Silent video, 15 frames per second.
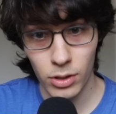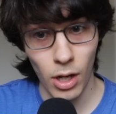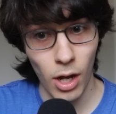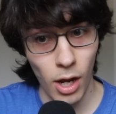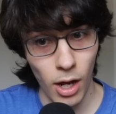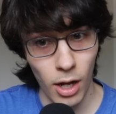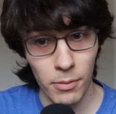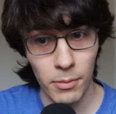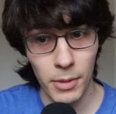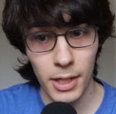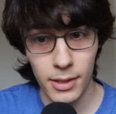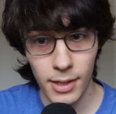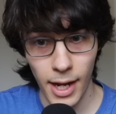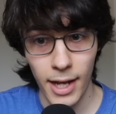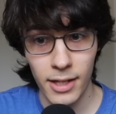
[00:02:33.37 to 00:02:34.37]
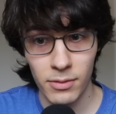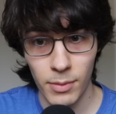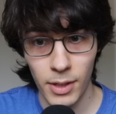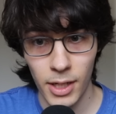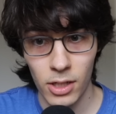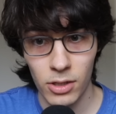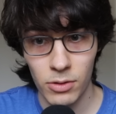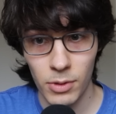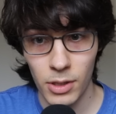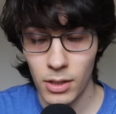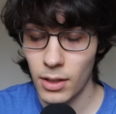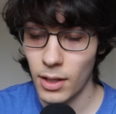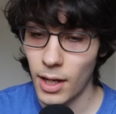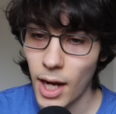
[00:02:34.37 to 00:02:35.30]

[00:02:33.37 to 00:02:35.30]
to automate task management.